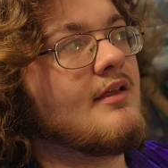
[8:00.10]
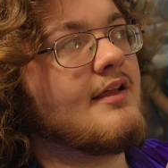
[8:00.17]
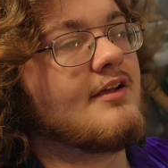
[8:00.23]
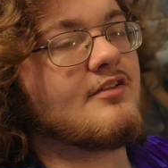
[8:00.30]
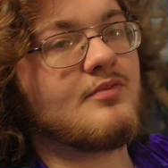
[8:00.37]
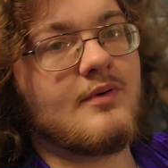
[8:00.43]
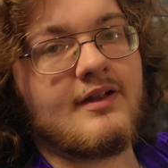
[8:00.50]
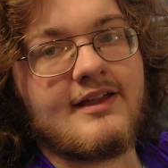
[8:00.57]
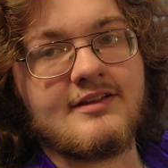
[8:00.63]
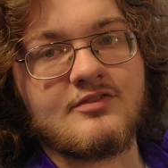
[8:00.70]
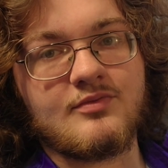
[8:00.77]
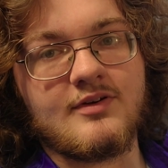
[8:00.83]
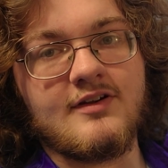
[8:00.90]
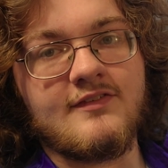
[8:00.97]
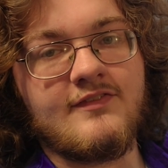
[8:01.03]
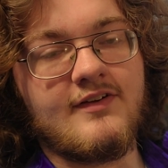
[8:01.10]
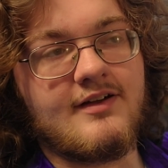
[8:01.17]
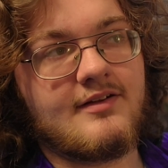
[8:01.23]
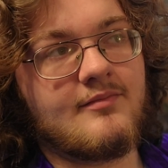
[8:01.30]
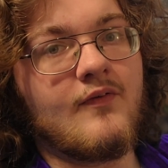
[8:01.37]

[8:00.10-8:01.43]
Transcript: Here's where it gets real fun.